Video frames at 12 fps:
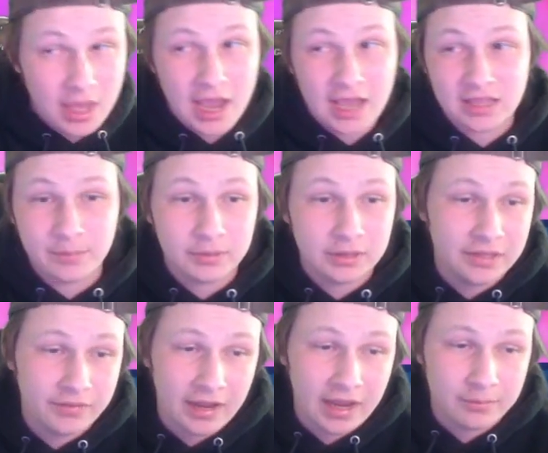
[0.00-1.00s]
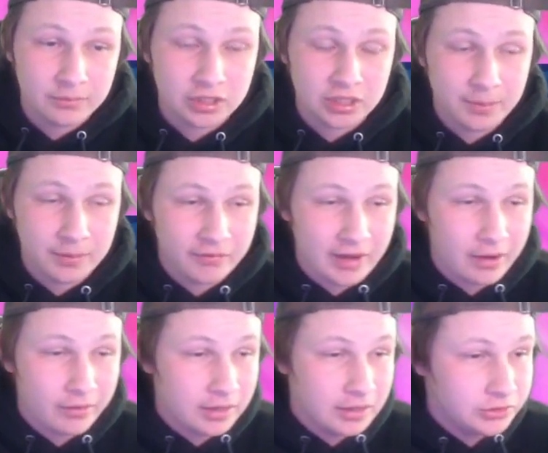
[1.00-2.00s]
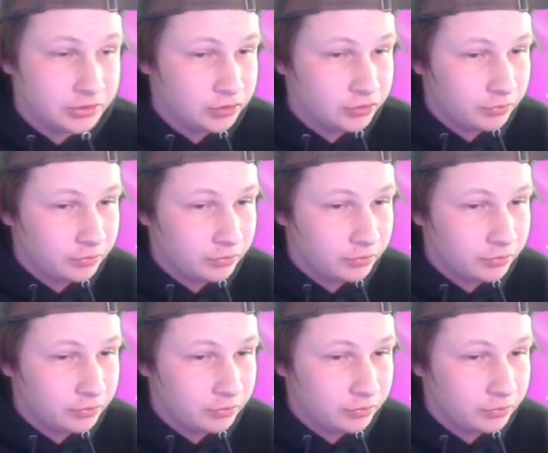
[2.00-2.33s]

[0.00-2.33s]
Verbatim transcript: as I believe I am just going to pivot out into